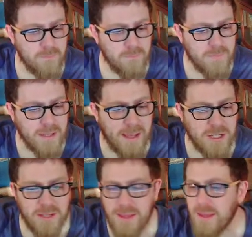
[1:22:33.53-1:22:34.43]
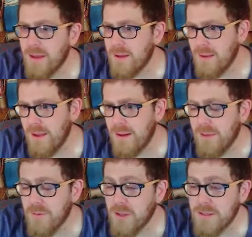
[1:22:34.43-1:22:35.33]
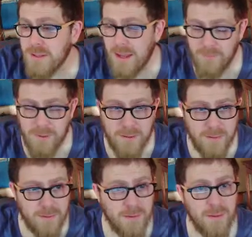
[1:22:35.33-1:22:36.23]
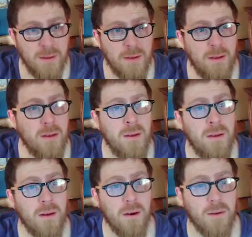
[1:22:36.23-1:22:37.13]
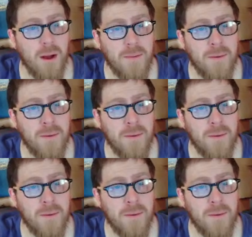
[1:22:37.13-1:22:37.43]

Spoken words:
catch you later and have a good time. Oh god.